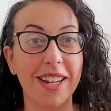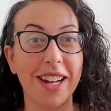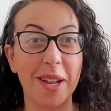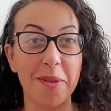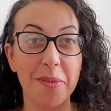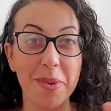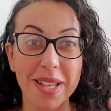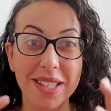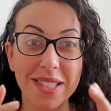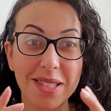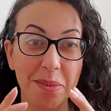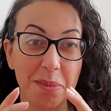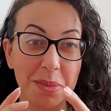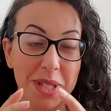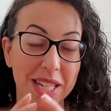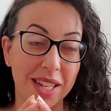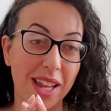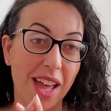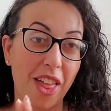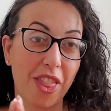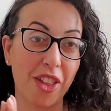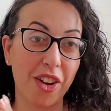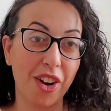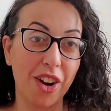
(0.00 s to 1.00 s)
I pieced them
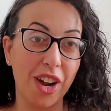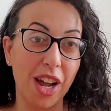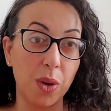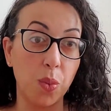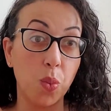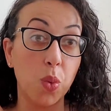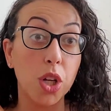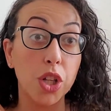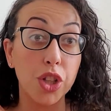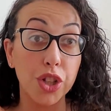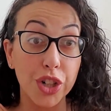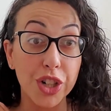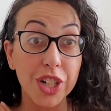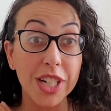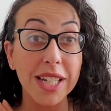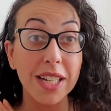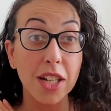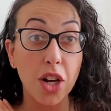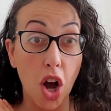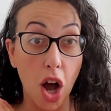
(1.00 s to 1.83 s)
together, and we're learning